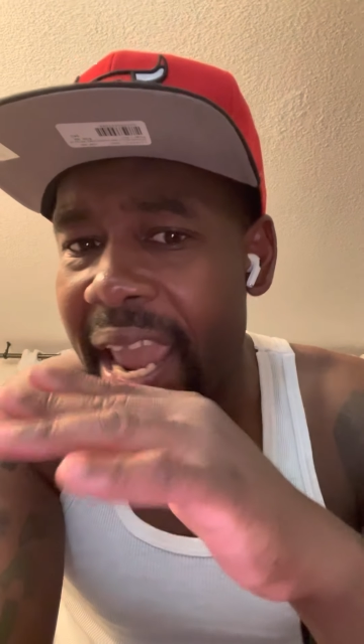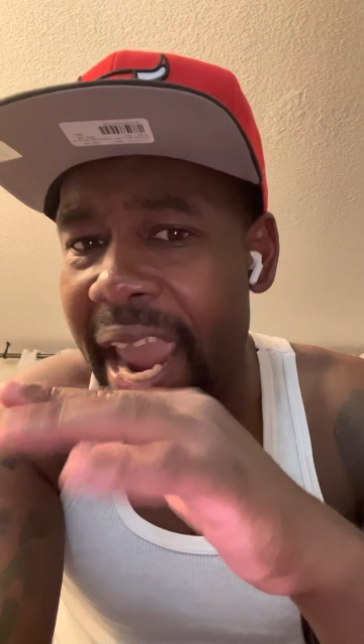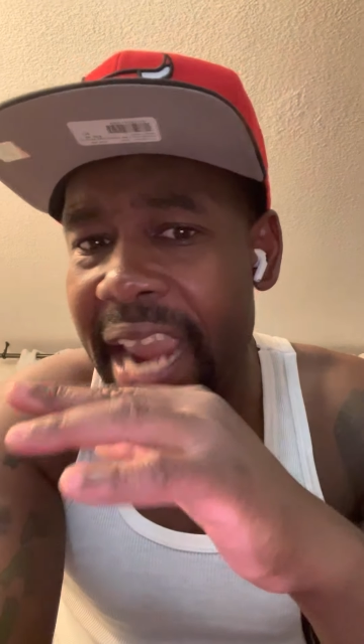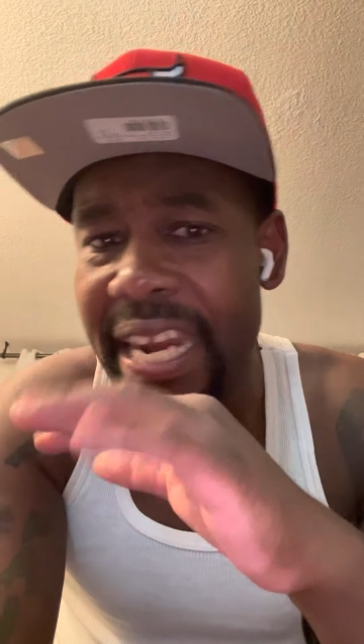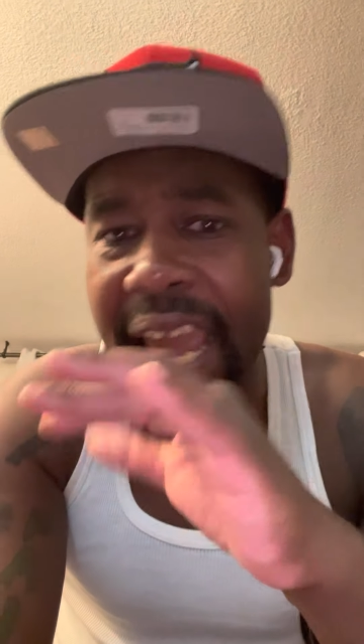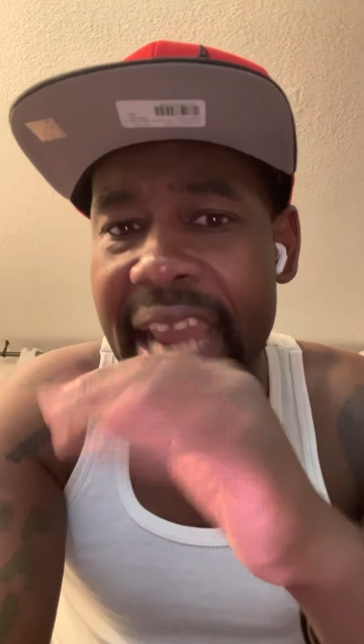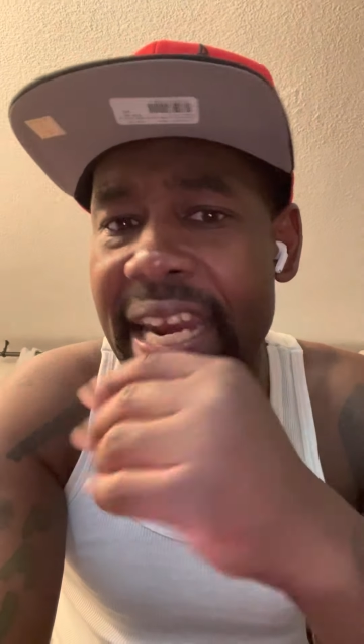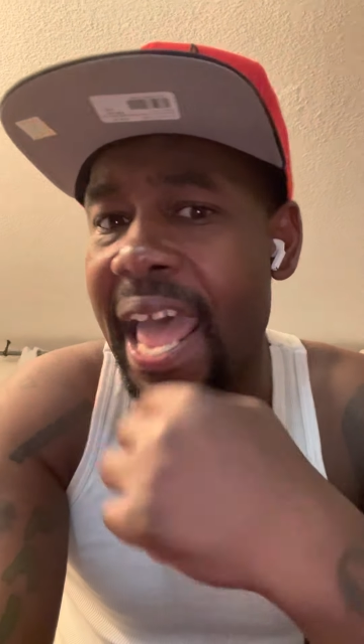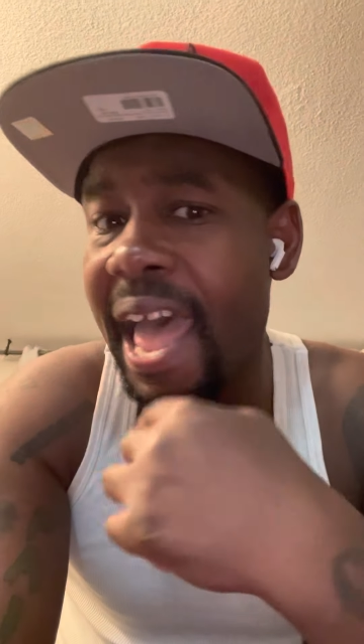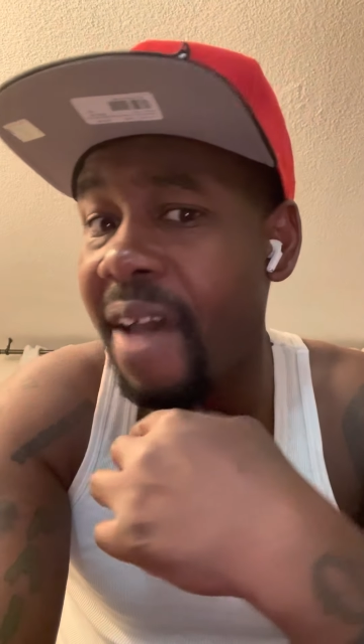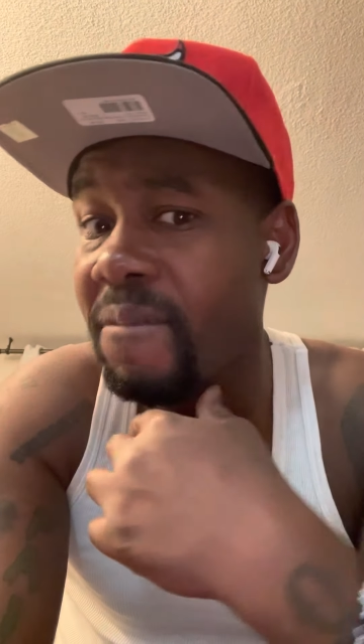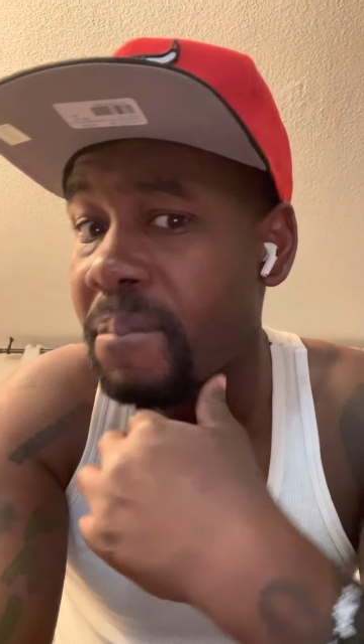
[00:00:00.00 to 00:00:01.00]
eight, eight and a
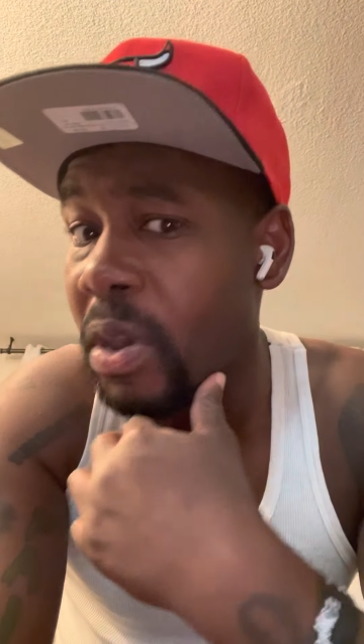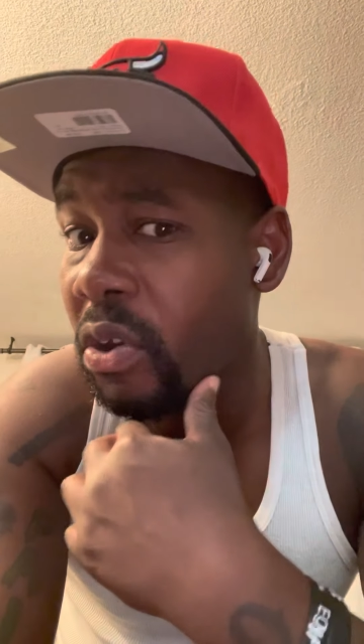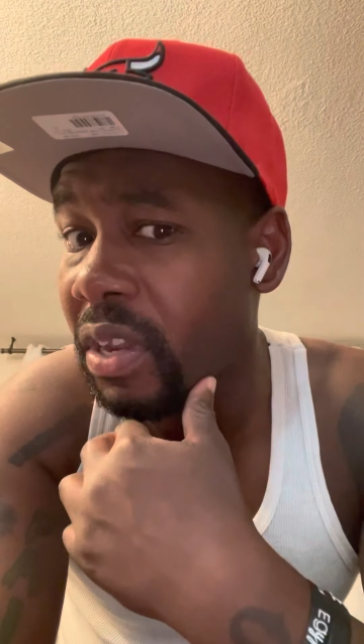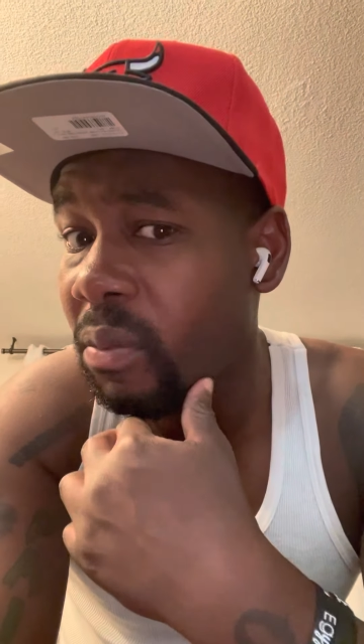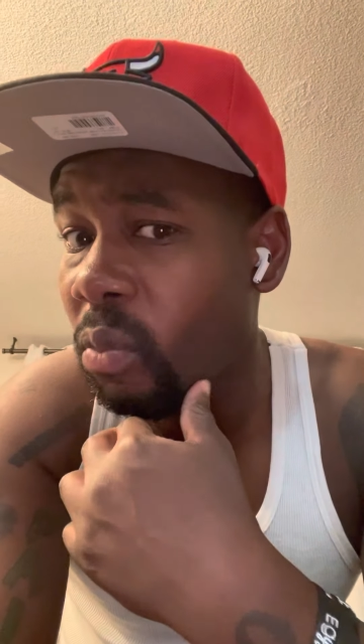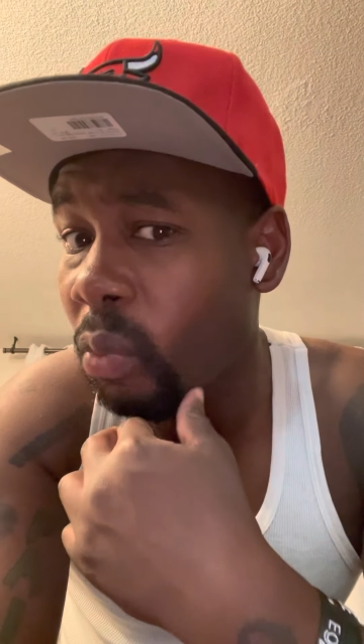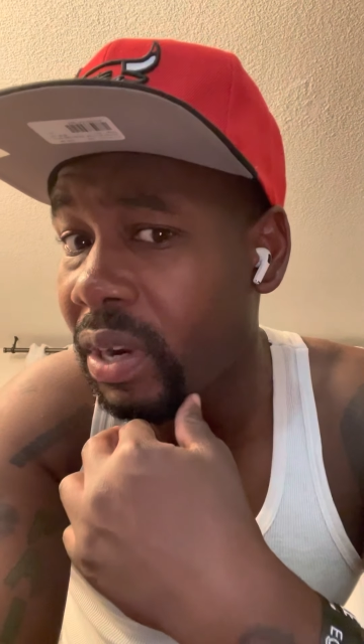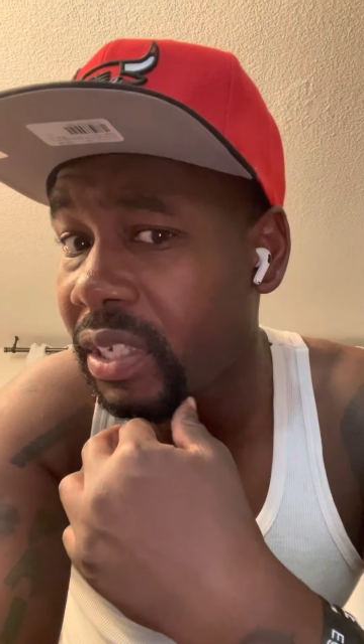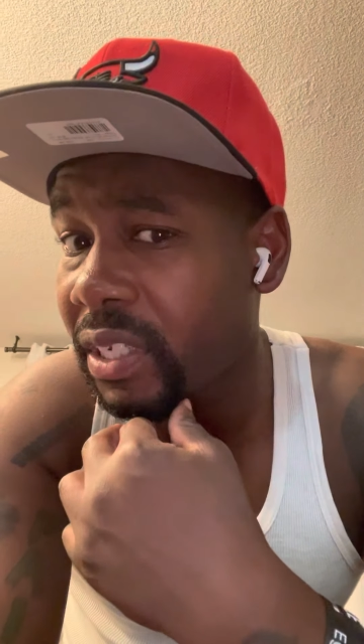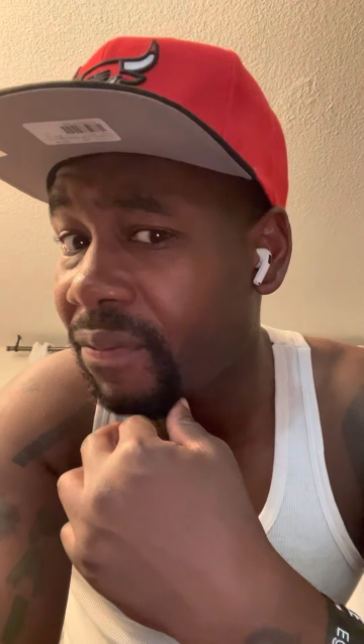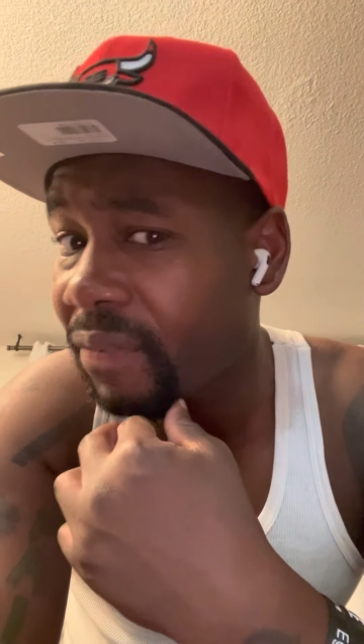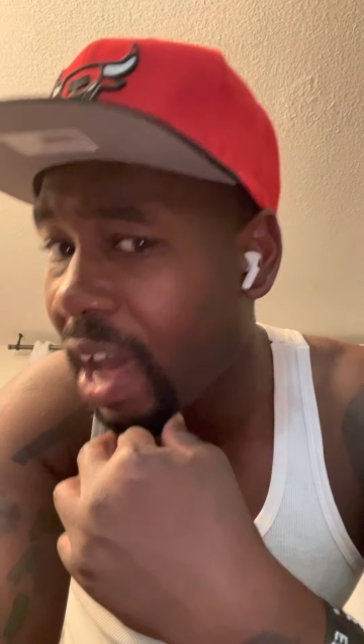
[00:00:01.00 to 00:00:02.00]
half million
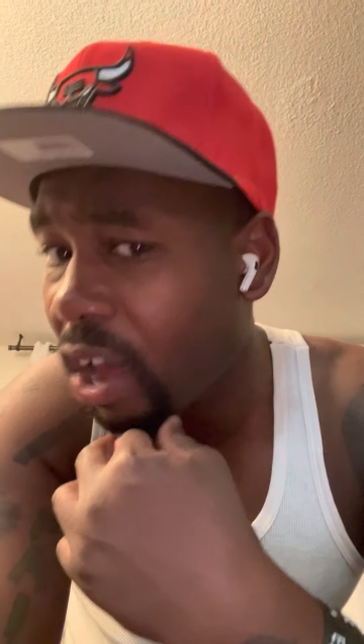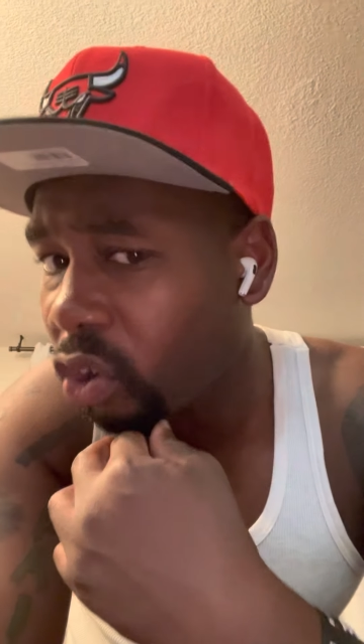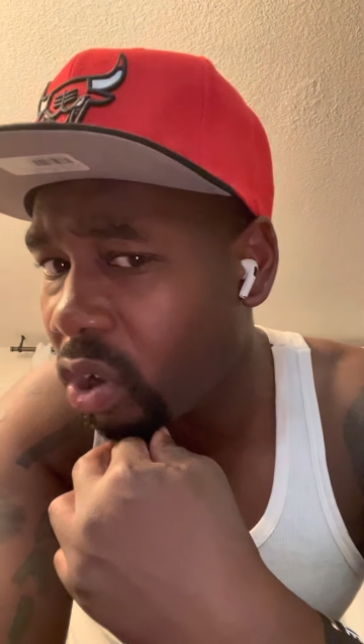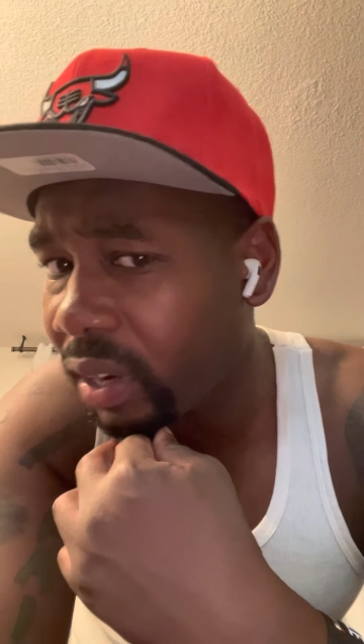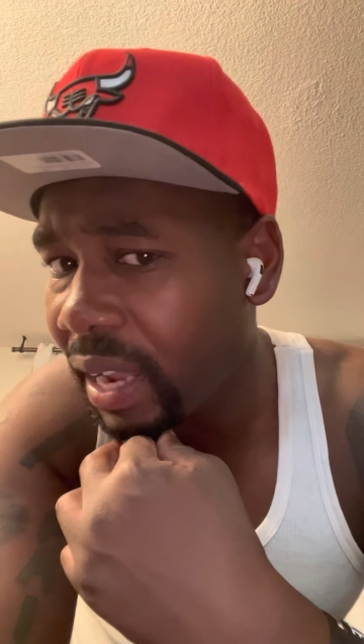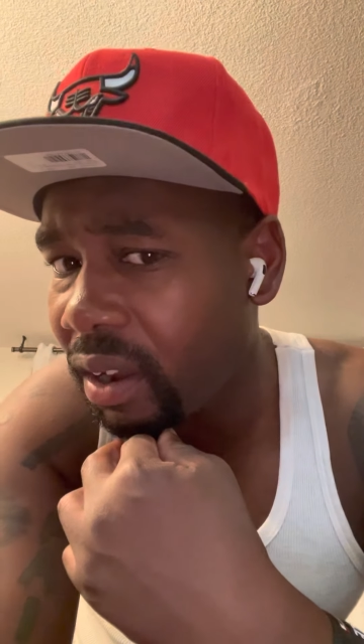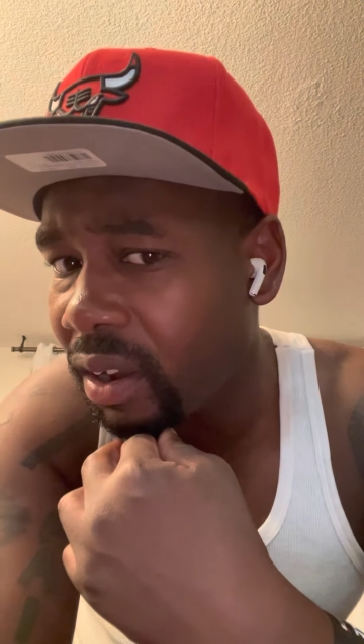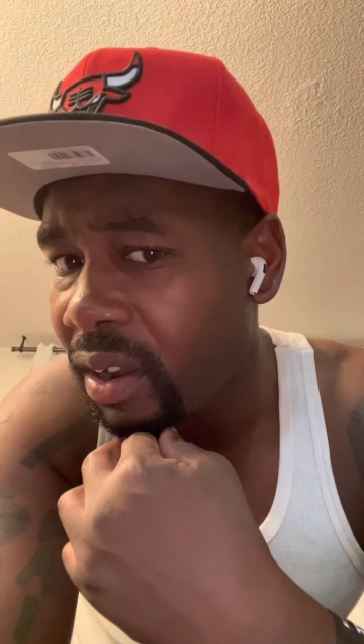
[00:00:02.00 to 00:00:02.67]
witnesses for how long now?